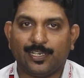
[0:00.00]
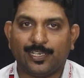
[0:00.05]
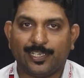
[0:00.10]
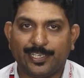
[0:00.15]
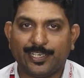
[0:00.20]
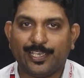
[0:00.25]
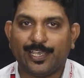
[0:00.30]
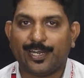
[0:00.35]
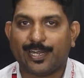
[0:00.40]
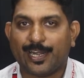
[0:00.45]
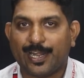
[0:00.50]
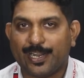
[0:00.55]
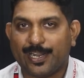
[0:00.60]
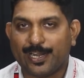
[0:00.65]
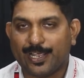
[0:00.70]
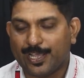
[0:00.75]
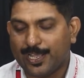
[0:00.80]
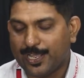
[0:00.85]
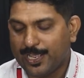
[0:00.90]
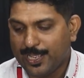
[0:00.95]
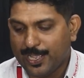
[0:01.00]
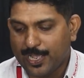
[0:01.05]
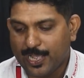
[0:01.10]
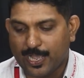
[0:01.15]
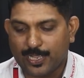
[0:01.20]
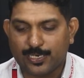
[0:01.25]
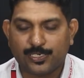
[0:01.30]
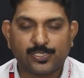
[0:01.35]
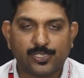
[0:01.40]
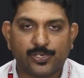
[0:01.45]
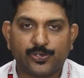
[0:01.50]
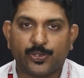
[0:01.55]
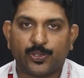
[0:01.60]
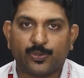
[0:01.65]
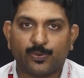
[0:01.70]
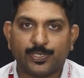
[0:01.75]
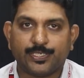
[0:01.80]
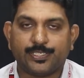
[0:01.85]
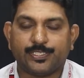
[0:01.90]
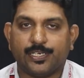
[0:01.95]
here and answer your
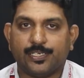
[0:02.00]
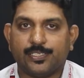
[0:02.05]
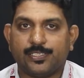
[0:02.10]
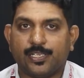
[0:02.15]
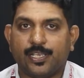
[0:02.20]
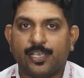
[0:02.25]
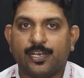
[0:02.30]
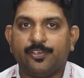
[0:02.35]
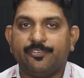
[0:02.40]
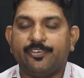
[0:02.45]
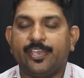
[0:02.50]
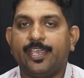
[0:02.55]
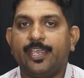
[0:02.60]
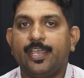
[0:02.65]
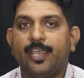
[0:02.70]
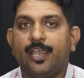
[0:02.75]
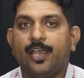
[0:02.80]
questions. Anyway,